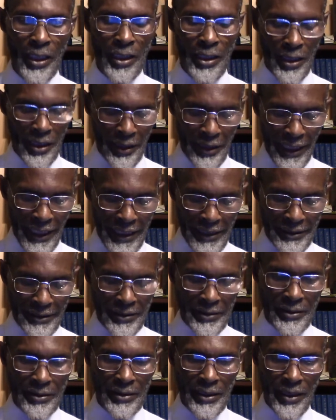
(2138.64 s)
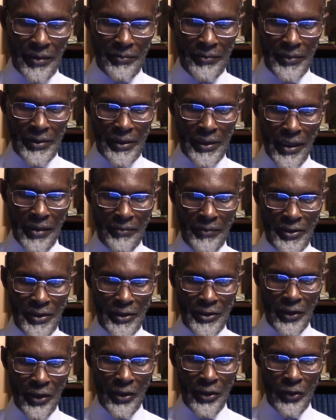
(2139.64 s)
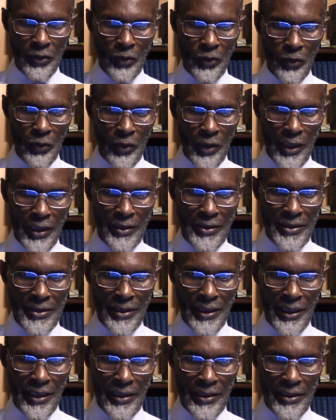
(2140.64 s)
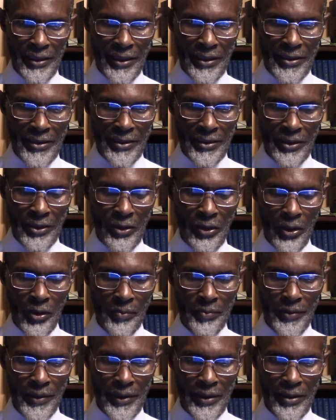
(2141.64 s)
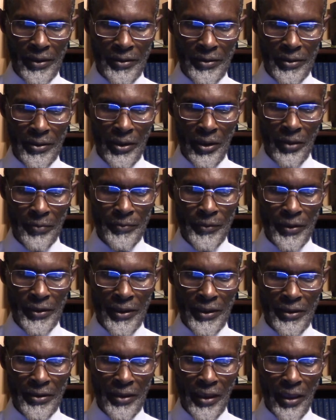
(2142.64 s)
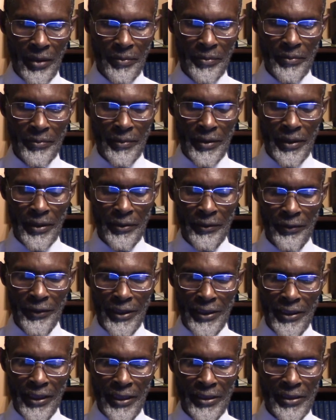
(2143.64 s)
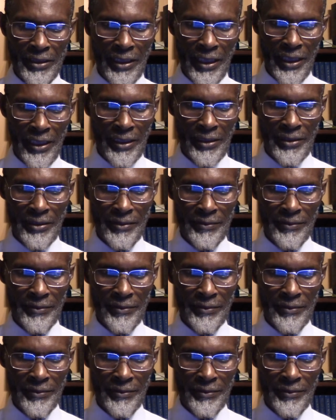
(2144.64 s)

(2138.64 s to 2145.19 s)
all right, let let me show you who are saying this. Go up here, go up to the top and read that line.